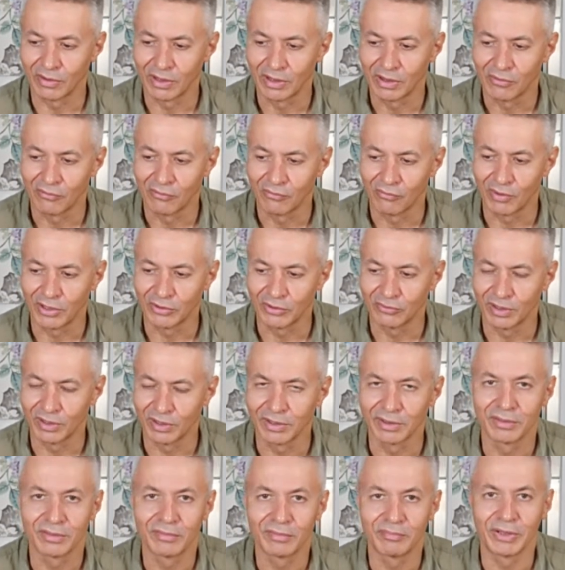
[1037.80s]
why do I
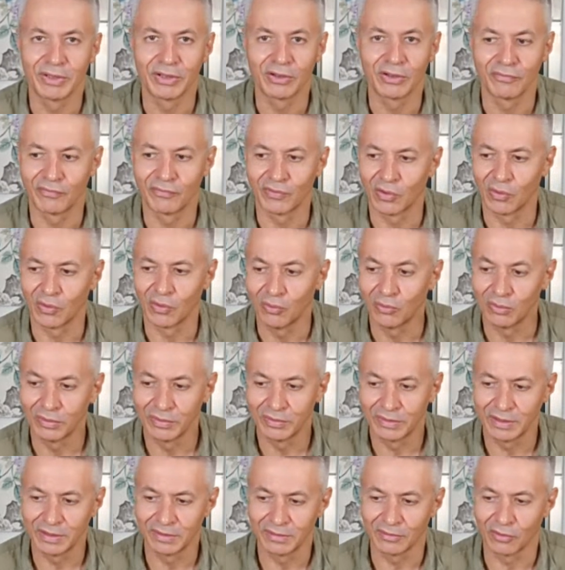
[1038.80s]
speak of all
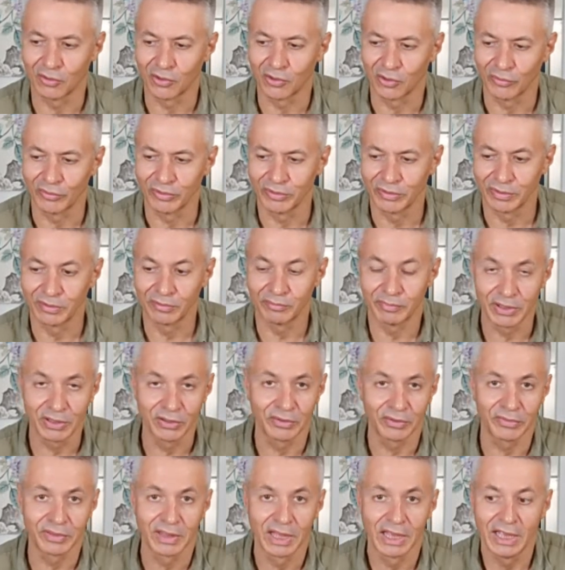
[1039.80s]
these occurrences?
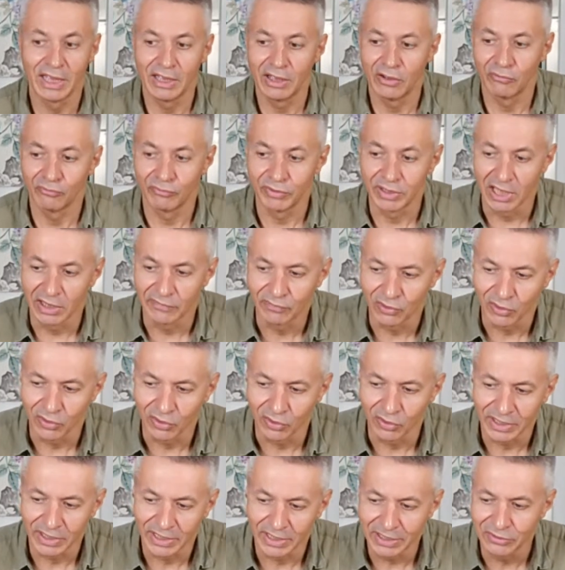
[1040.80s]
Because we have
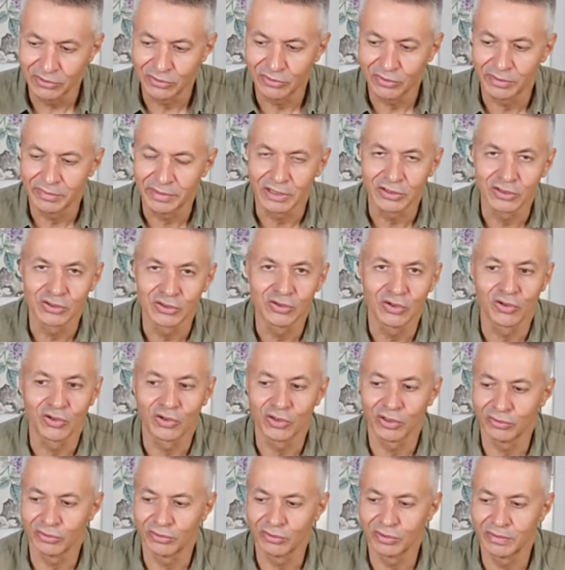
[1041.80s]
again such an
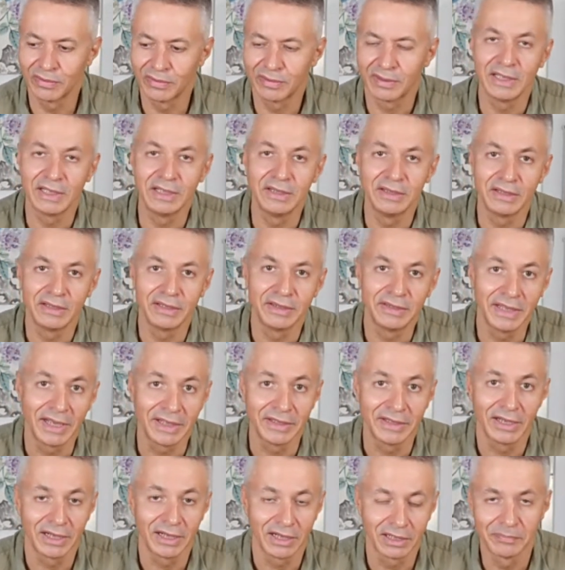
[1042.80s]
occurrence in
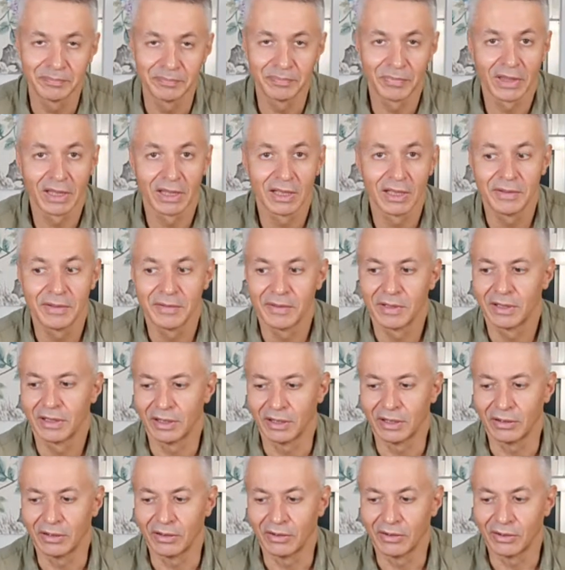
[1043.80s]
Nana,
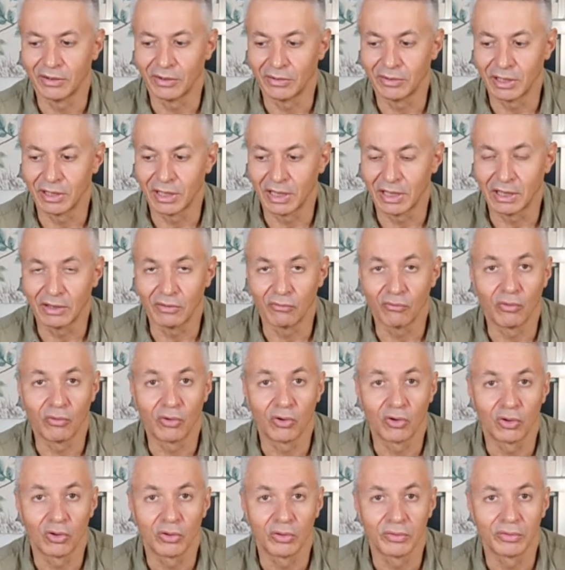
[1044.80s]

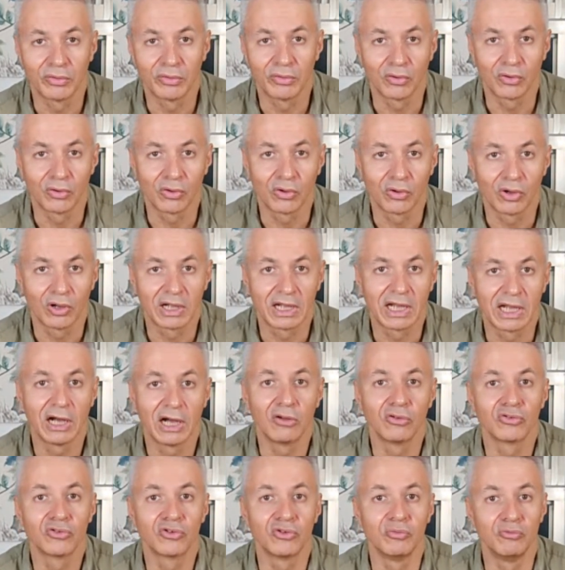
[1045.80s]
the
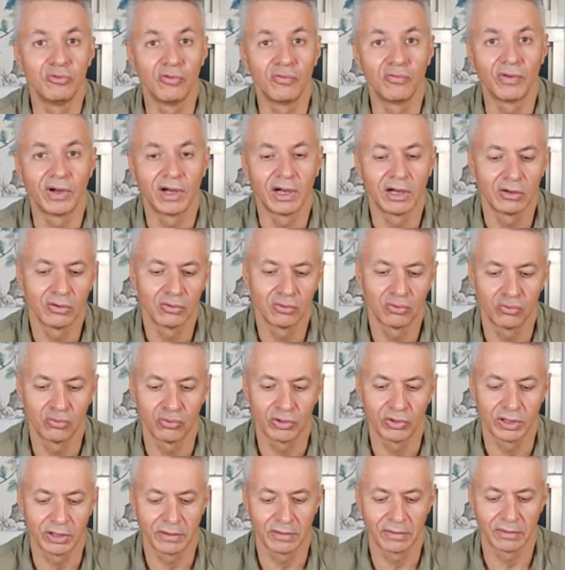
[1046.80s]
Count Muffat, who
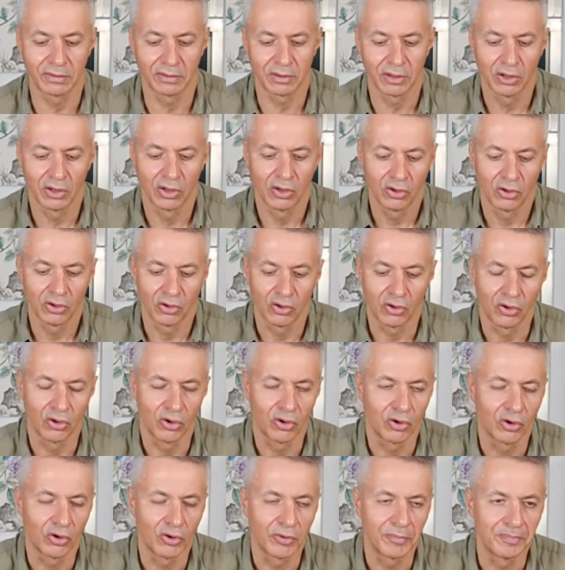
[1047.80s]
is
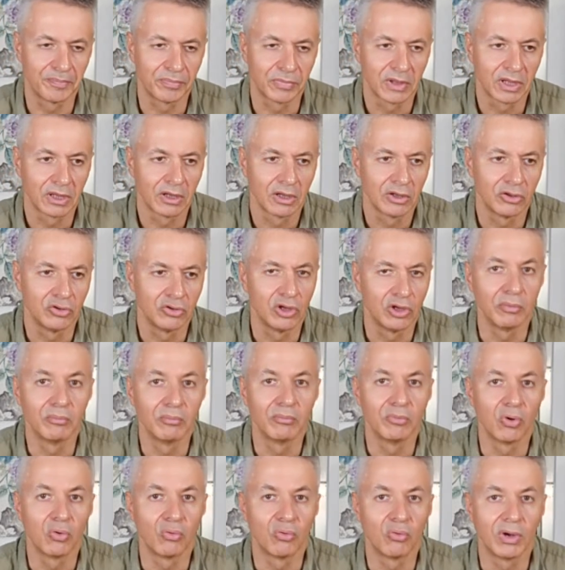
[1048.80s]
her number
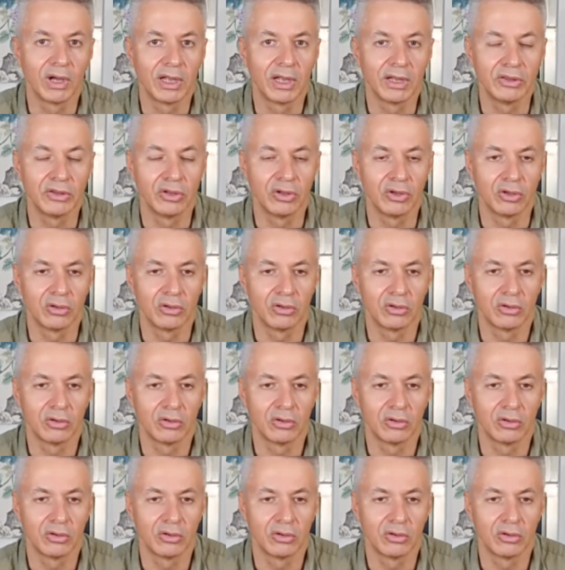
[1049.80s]
one